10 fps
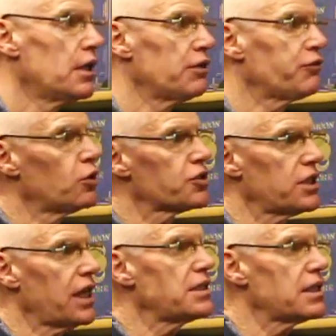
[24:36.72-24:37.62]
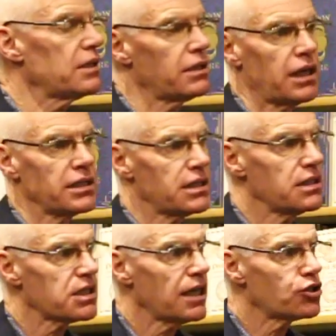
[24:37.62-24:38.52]
And of course, in 18th and 19th
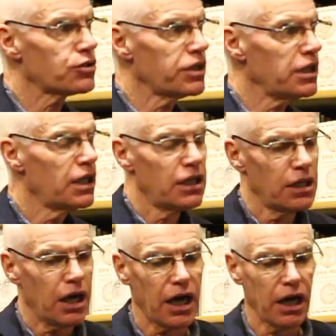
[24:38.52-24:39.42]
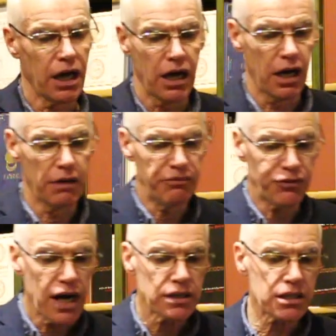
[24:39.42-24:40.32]
century uh, uh,
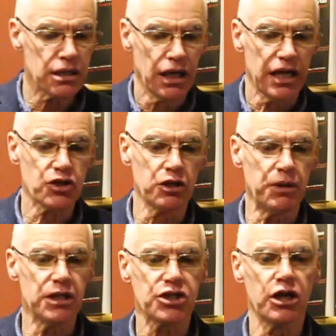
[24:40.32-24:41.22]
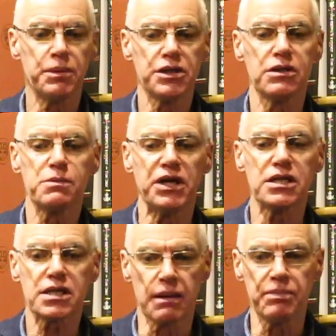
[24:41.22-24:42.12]
France, it's going to be interpreted as being
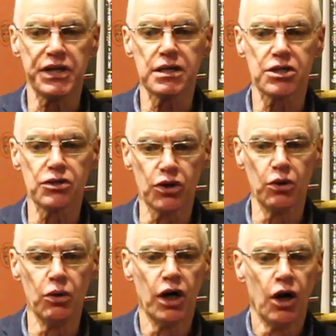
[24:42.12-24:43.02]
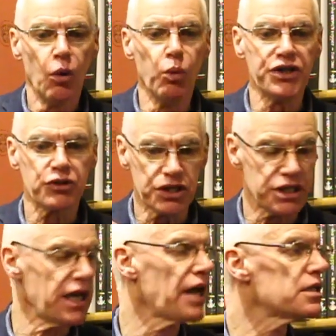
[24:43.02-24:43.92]
something to do with
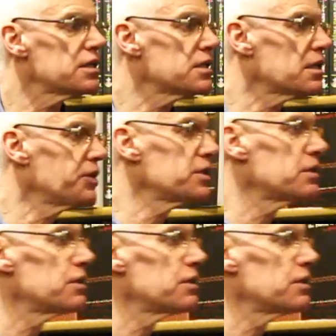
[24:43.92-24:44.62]
Christianity, something to